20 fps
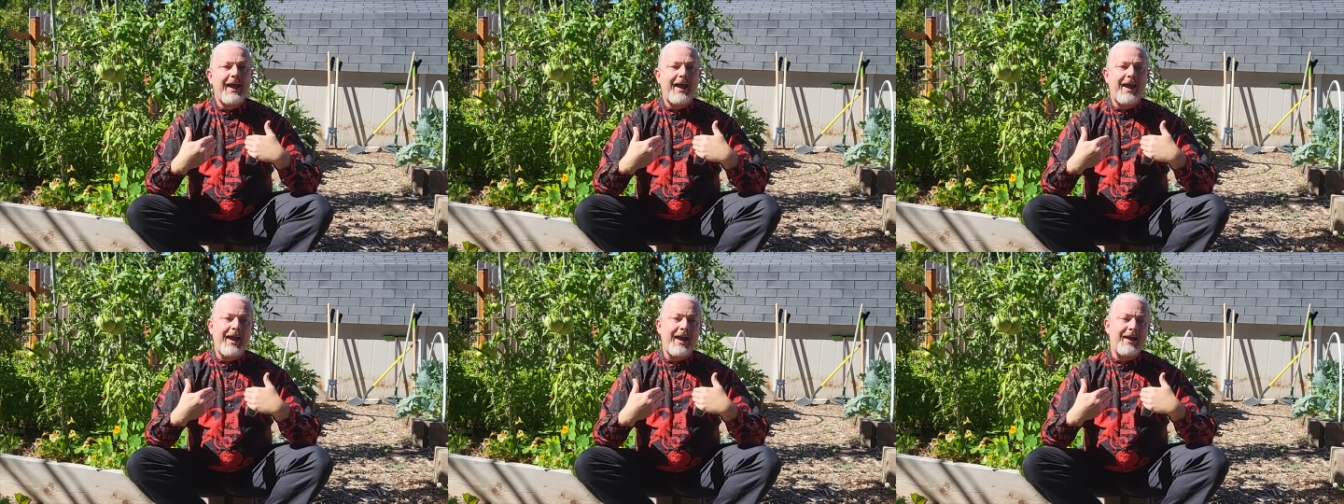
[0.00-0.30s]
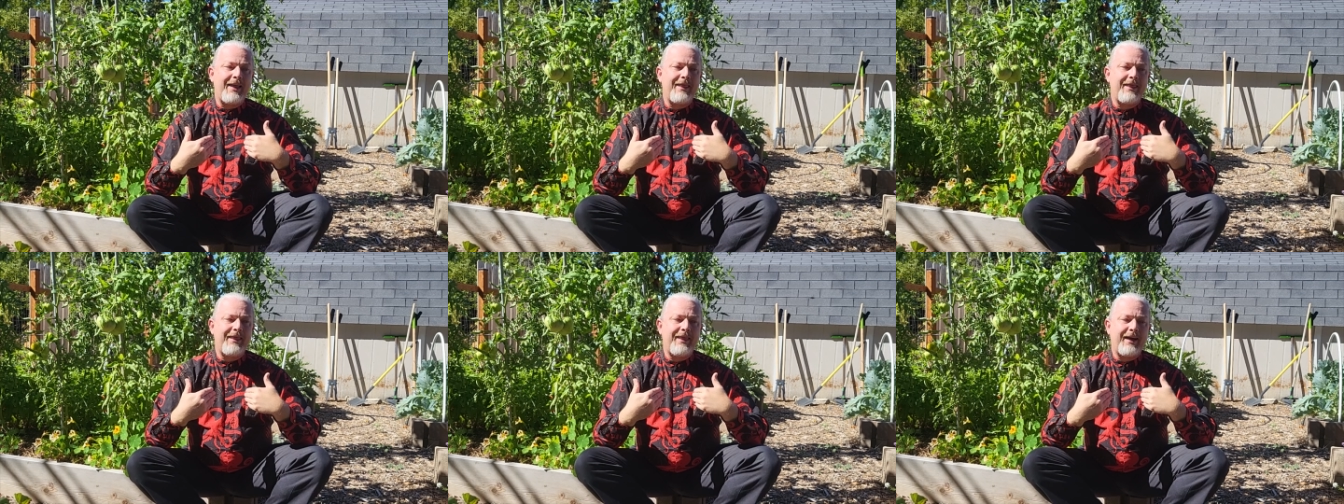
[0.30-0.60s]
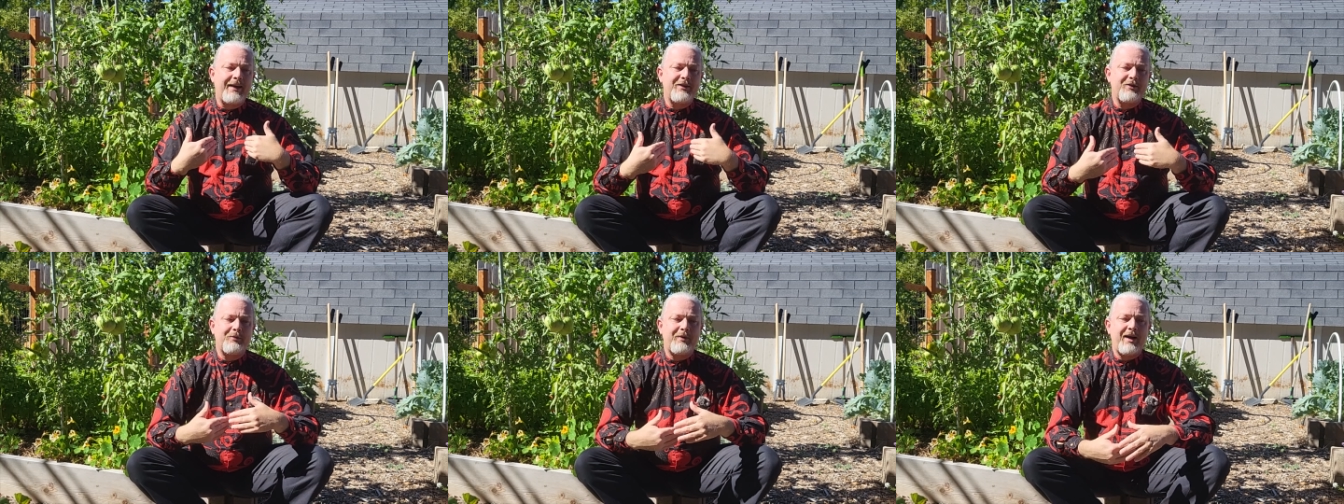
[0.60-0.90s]
And
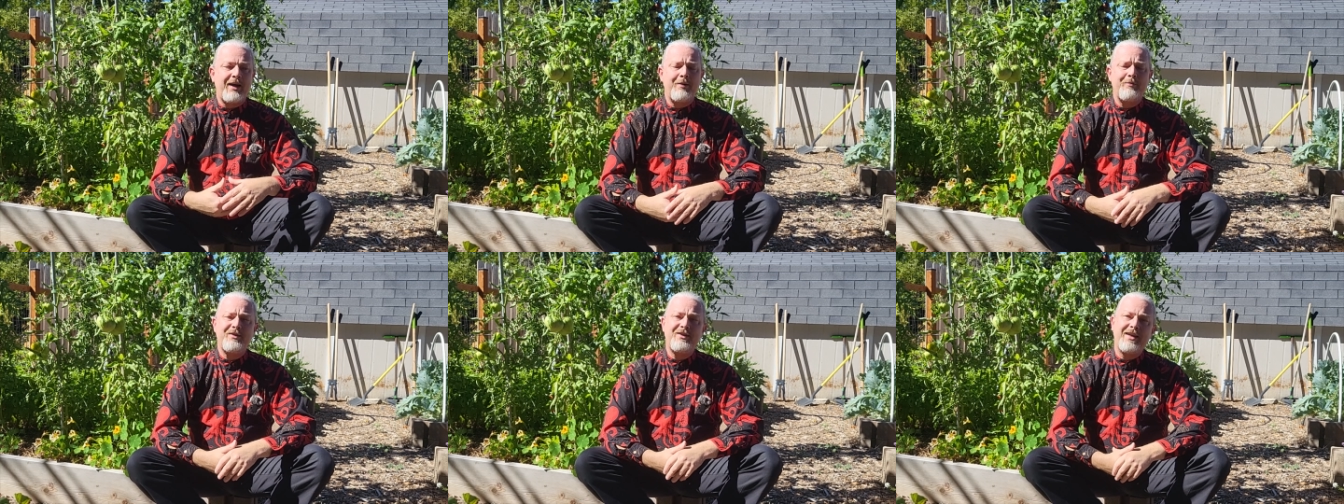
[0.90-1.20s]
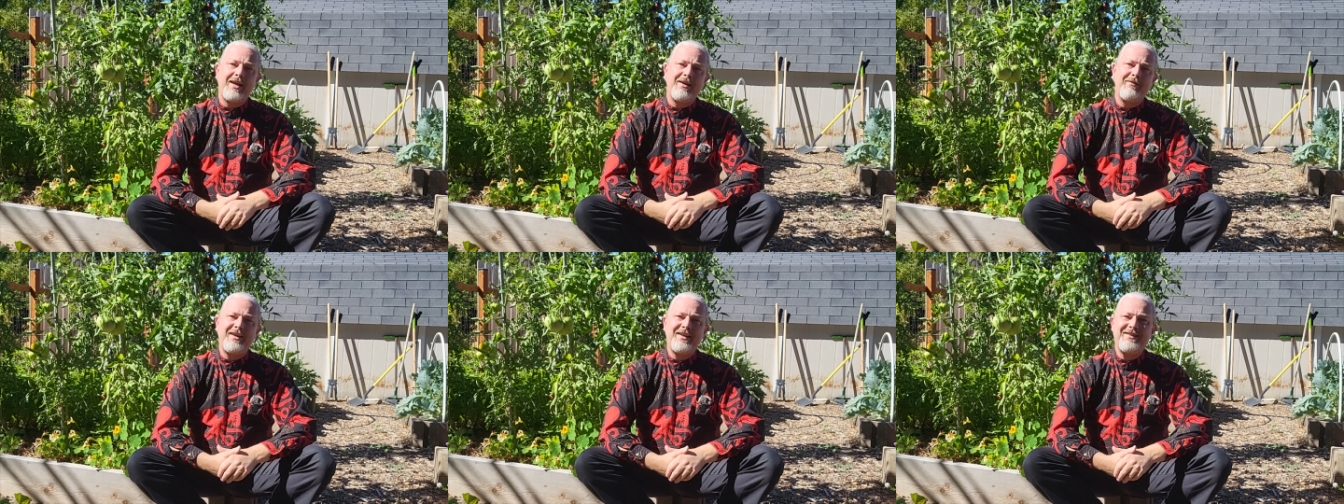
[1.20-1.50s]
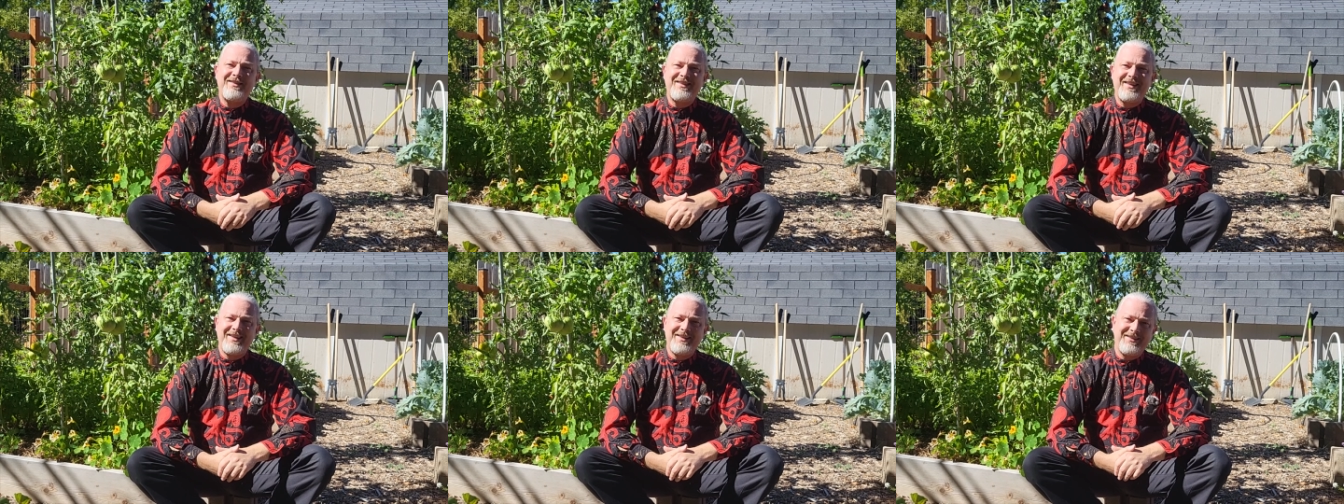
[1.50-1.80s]
that's why I'm saving
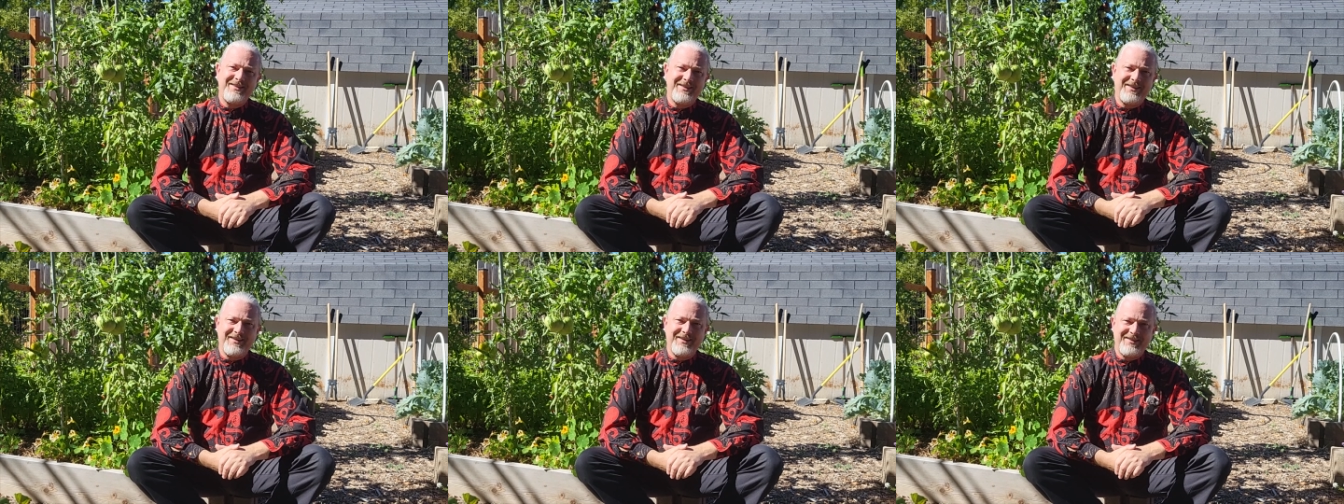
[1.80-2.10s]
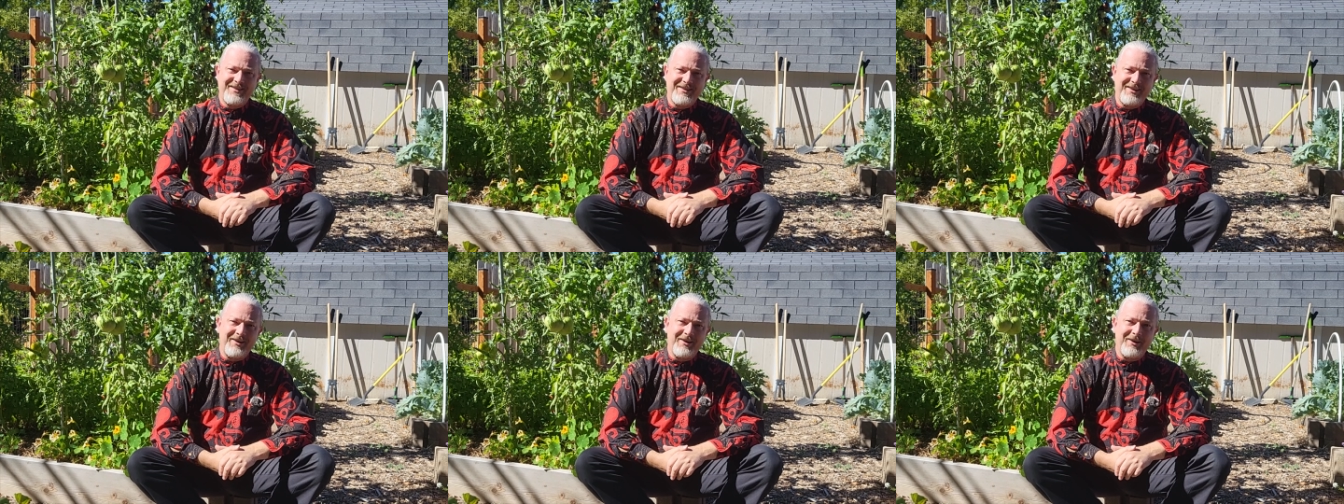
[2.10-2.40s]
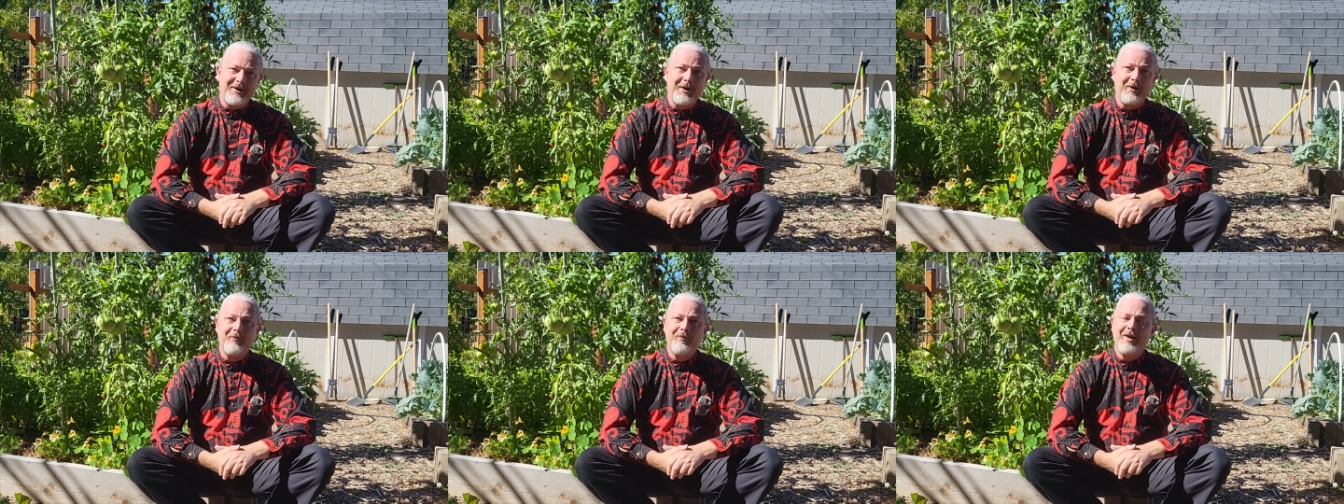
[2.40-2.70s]
seeds this
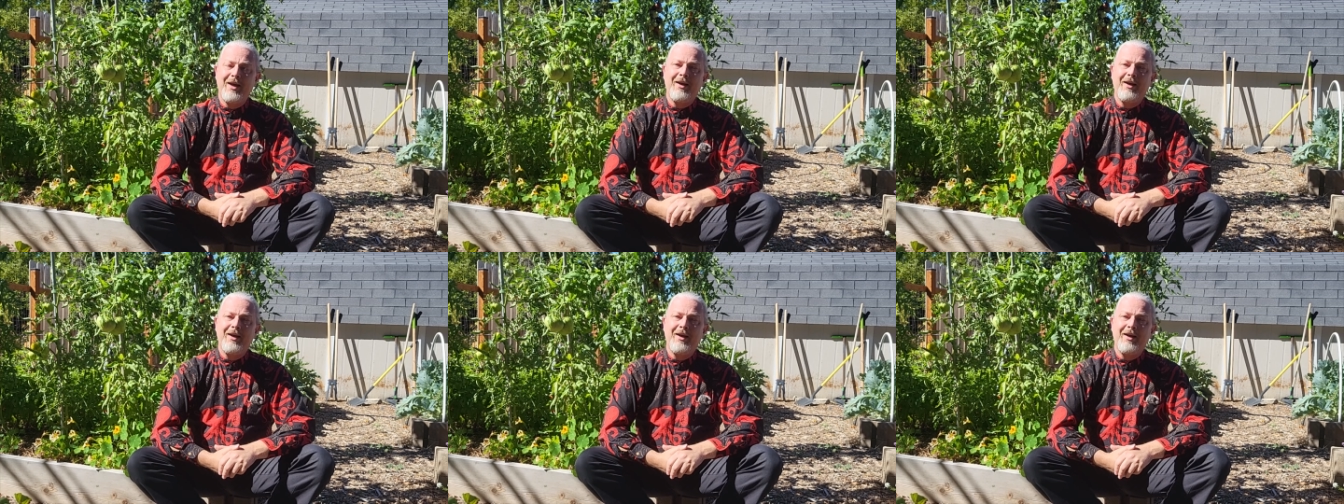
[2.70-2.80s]
year